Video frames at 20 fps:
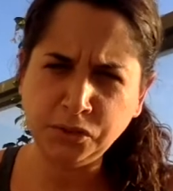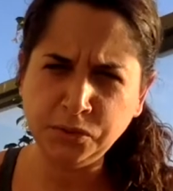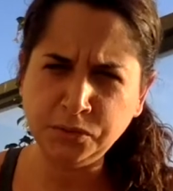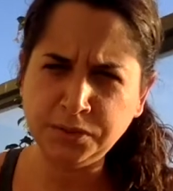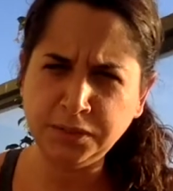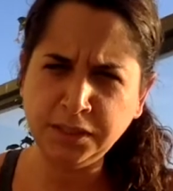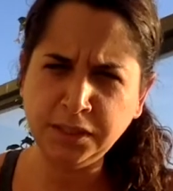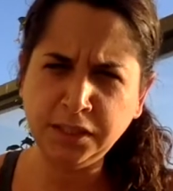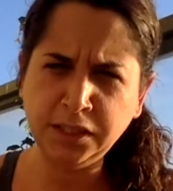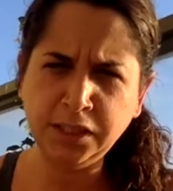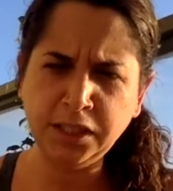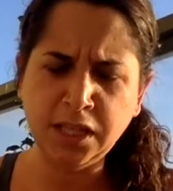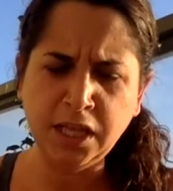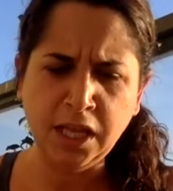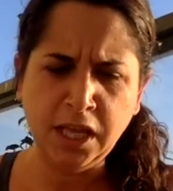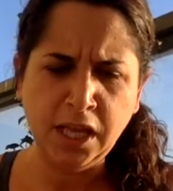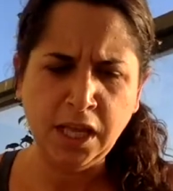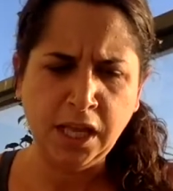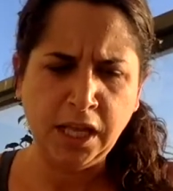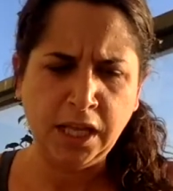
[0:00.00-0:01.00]
using it,
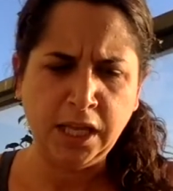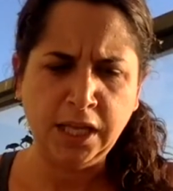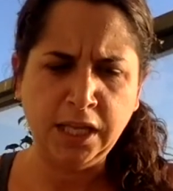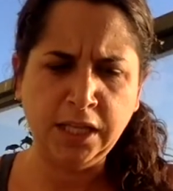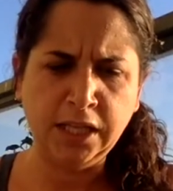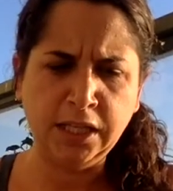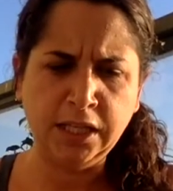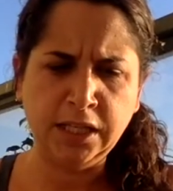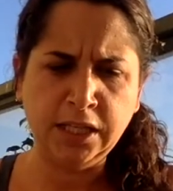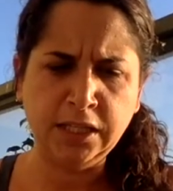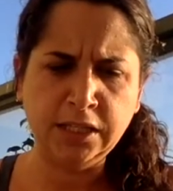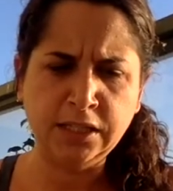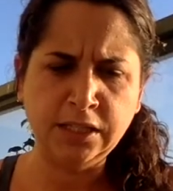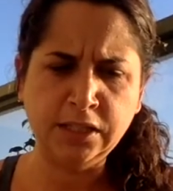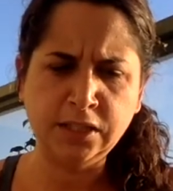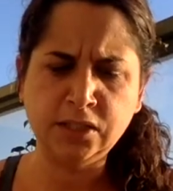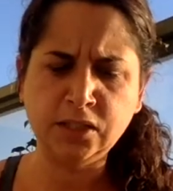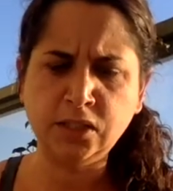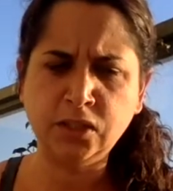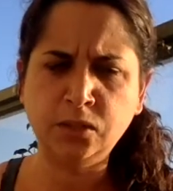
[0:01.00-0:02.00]
and then I
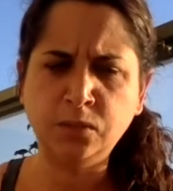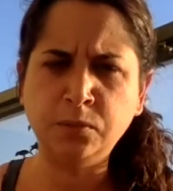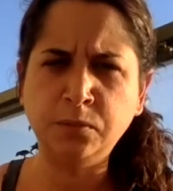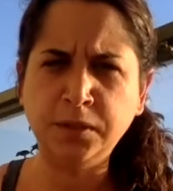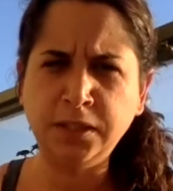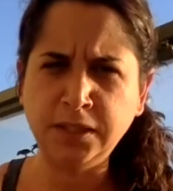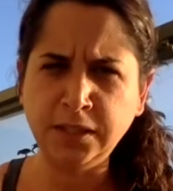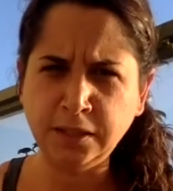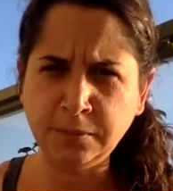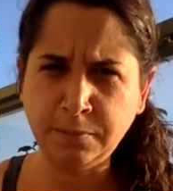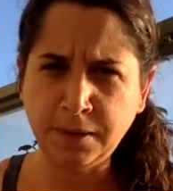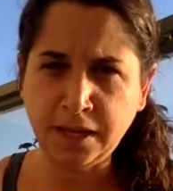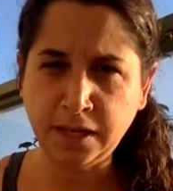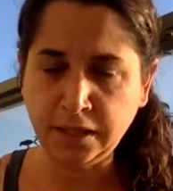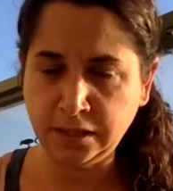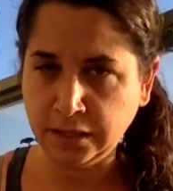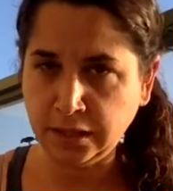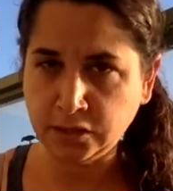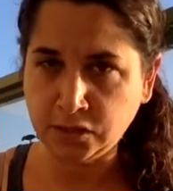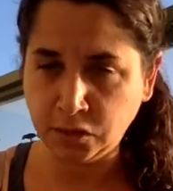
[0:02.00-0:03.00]
started reading about
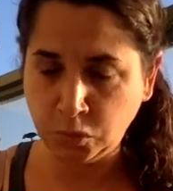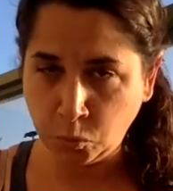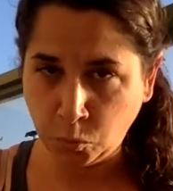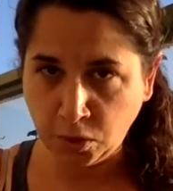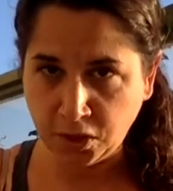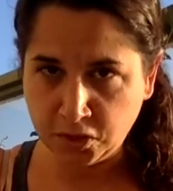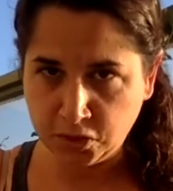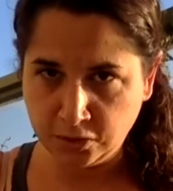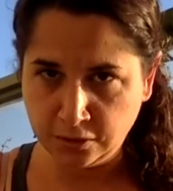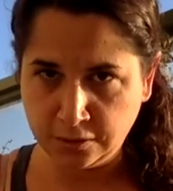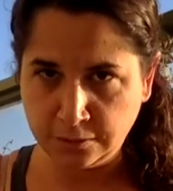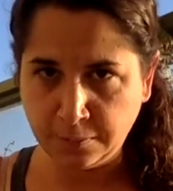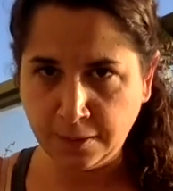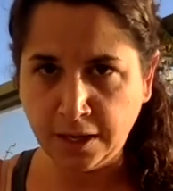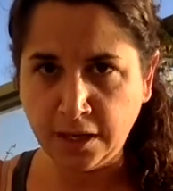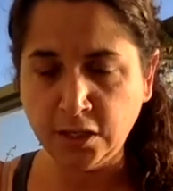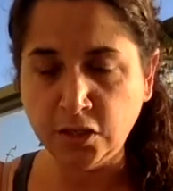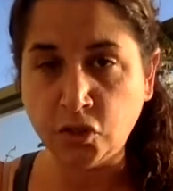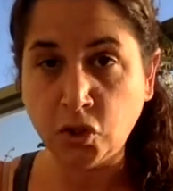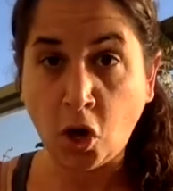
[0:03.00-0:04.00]
it, and asking questions
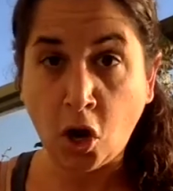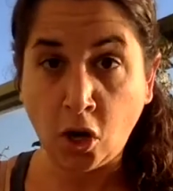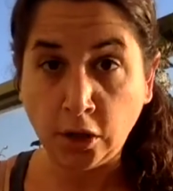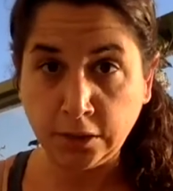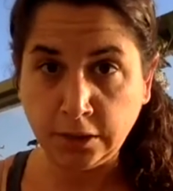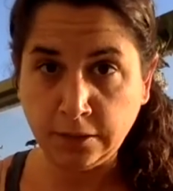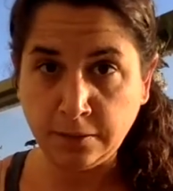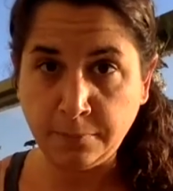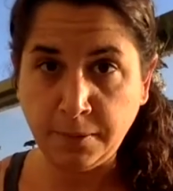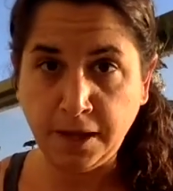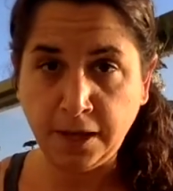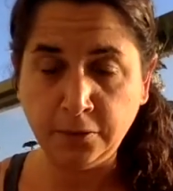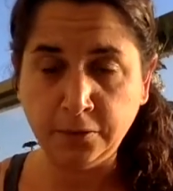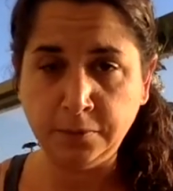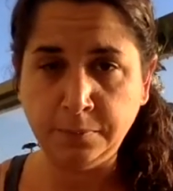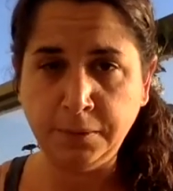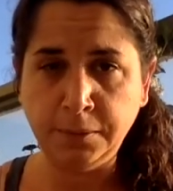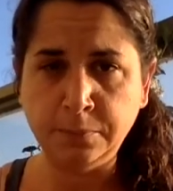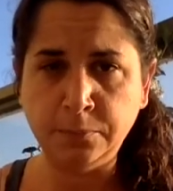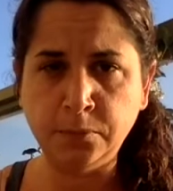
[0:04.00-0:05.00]
about it, and talking about it
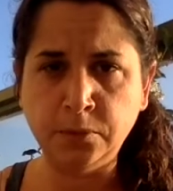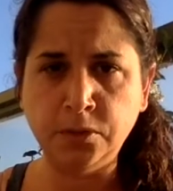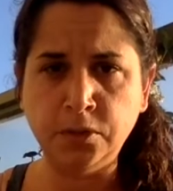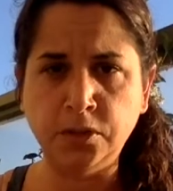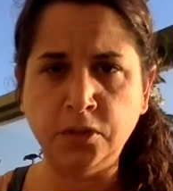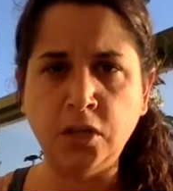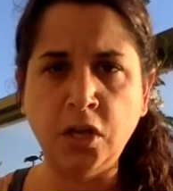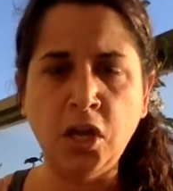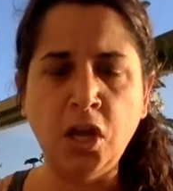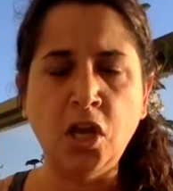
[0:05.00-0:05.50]
with people, and